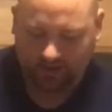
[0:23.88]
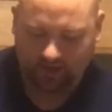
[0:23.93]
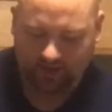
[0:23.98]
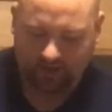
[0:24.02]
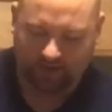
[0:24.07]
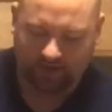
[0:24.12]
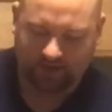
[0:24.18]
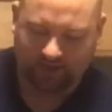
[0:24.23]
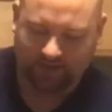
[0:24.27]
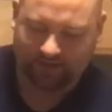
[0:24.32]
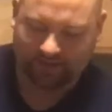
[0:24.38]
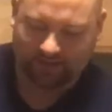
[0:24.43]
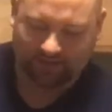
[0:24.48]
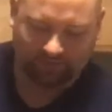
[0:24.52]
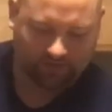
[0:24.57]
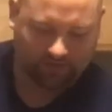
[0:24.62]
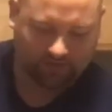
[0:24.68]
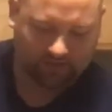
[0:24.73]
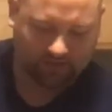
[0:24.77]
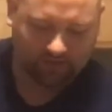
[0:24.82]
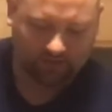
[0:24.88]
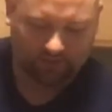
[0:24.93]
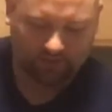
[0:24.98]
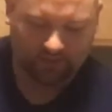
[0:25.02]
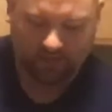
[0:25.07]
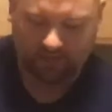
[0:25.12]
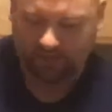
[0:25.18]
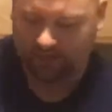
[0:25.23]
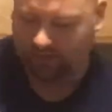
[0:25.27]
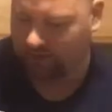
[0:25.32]
and has everything
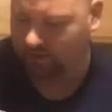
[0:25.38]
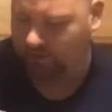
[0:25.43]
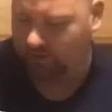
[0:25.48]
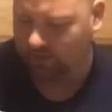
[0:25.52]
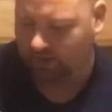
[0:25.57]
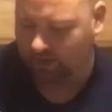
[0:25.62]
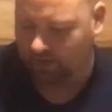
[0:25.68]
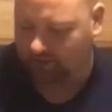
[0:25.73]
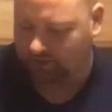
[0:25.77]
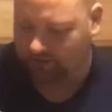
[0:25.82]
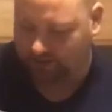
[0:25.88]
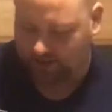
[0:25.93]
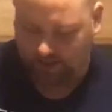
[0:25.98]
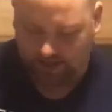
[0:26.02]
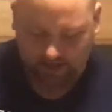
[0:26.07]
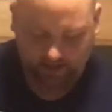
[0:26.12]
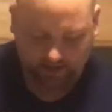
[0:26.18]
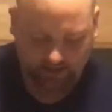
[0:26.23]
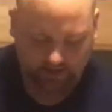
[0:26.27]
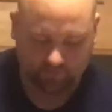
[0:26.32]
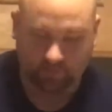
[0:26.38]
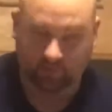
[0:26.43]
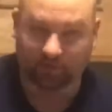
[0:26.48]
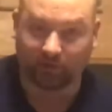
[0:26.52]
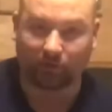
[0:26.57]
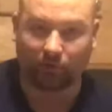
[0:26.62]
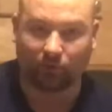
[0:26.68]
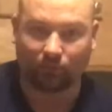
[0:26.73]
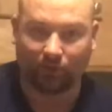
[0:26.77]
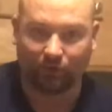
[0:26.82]
you need. We got our steak, even a
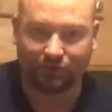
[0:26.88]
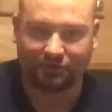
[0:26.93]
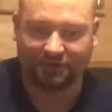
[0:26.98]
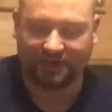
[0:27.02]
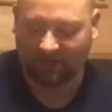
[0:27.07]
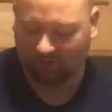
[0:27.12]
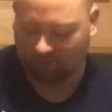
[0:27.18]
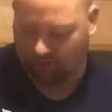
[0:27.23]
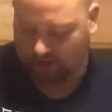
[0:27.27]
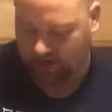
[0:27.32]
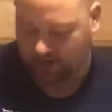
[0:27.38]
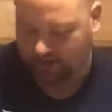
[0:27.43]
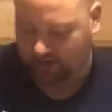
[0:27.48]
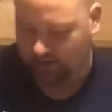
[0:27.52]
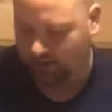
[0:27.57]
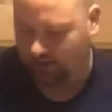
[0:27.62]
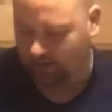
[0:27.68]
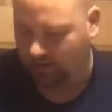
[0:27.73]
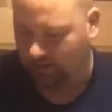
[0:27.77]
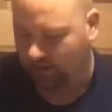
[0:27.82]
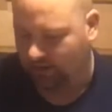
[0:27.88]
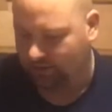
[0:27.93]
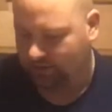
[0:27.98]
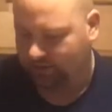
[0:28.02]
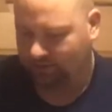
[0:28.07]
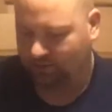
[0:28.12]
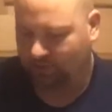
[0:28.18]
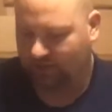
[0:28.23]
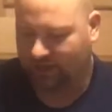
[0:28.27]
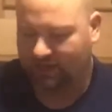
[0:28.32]
little roasting pan.
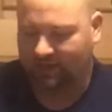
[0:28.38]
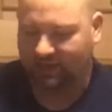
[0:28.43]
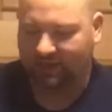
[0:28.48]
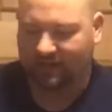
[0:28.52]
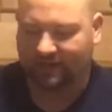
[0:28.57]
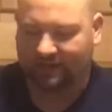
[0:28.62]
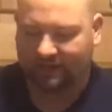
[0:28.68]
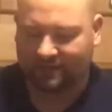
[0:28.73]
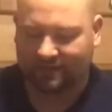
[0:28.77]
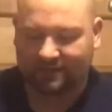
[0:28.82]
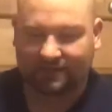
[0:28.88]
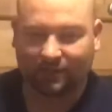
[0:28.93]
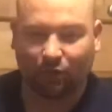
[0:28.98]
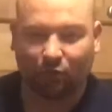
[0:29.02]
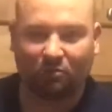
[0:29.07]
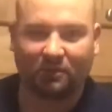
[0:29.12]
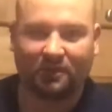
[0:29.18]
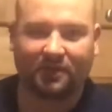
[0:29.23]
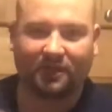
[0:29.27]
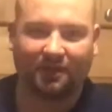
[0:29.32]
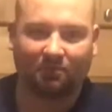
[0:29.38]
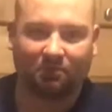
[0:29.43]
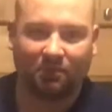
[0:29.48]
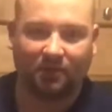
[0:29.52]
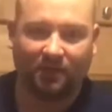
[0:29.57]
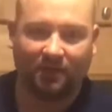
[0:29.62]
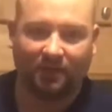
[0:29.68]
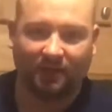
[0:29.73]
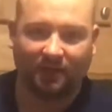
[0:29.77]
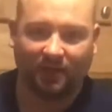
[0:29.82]
So I'm going to go ahead and get this opened up
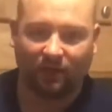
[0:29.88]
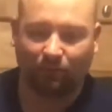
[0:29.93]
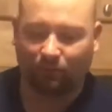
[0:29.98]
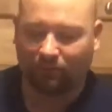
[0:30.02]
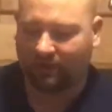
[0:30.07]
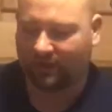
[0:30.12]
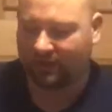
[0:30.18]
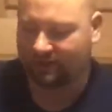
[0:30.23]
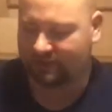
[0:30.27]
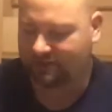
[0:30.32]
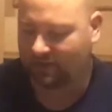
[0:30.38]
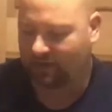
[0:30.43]
and we'll get